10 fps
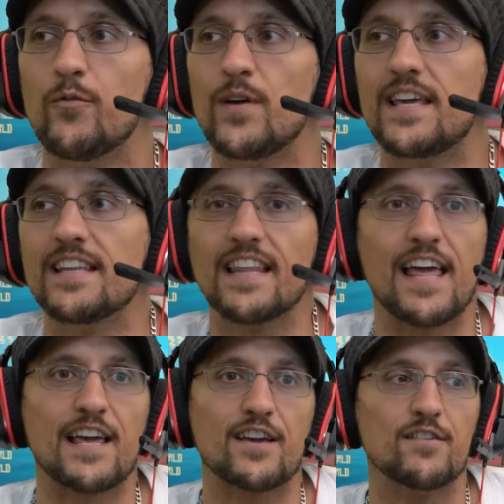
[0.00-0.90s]
we can
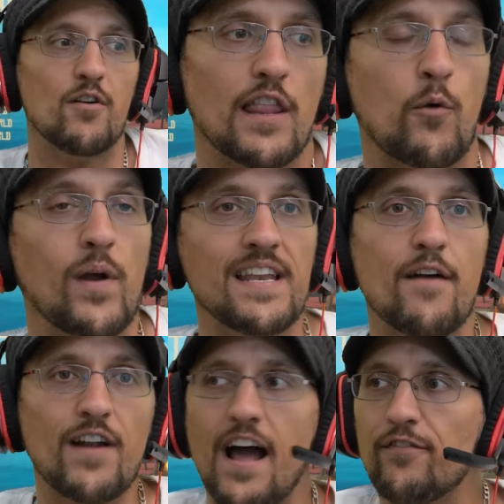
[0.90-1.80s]
like like, we
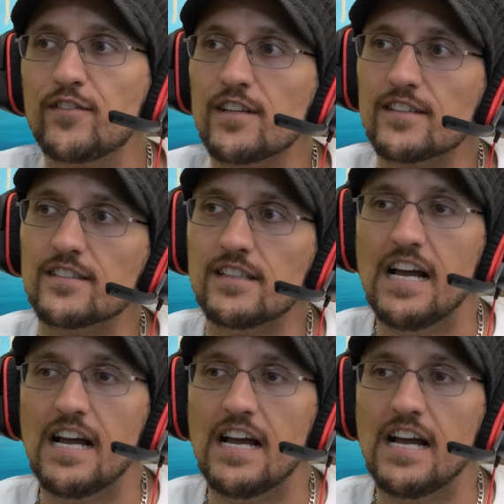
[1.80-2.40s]
never have to...